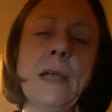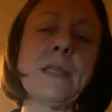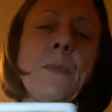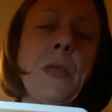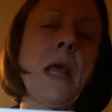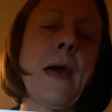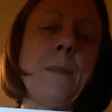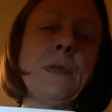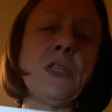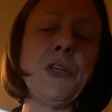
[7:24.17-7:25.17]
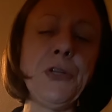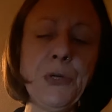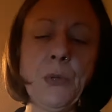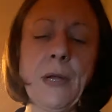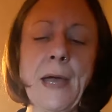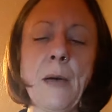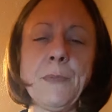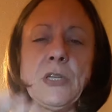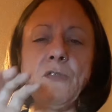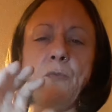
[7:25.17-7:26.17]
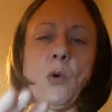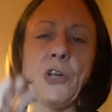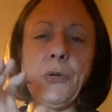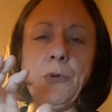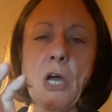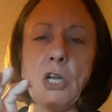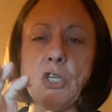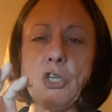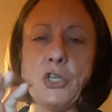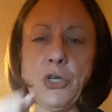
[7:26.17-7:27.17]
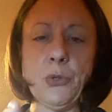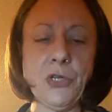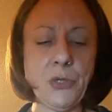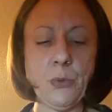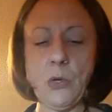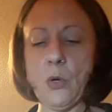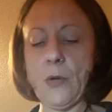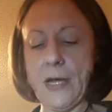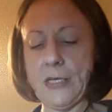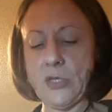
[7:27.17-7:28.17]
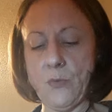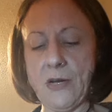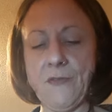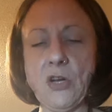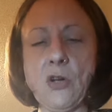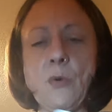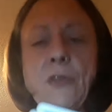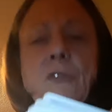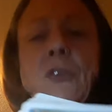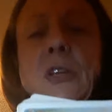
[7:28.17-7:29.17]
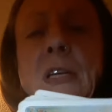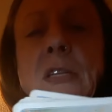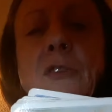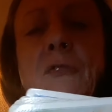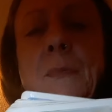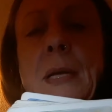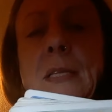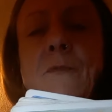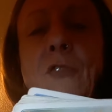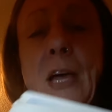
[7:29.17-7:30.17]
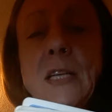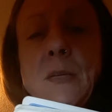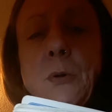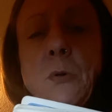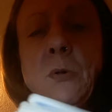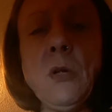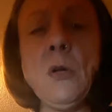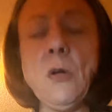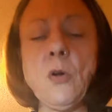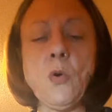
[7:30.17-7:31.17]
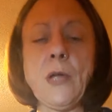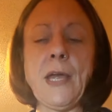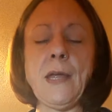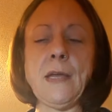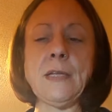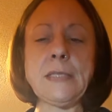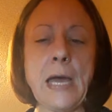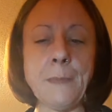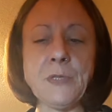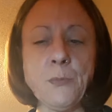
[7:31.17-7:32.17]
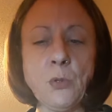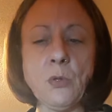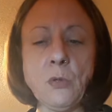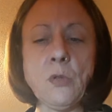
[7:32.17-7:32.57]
something happened to you. It happened for you, not to you. Okay, so whatever you're going through, you need to remain flexible, okay, adaptable,